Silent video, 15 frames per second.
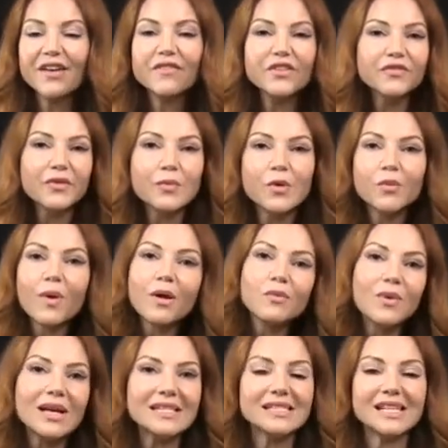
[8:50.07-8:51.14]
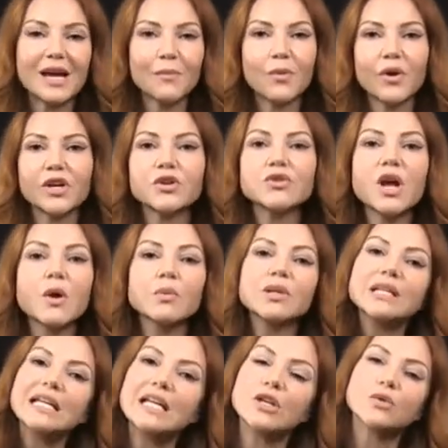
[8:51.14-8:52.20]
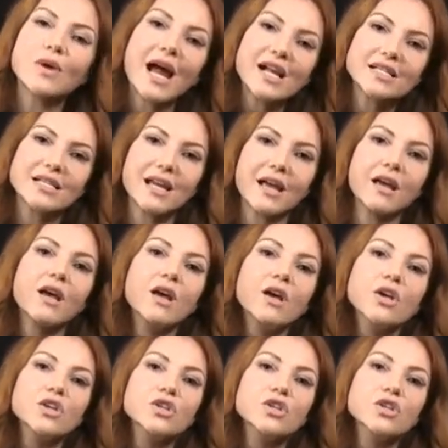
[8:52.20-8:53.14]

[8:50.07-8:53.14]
Even from a runway standpoint, you're not really interacting.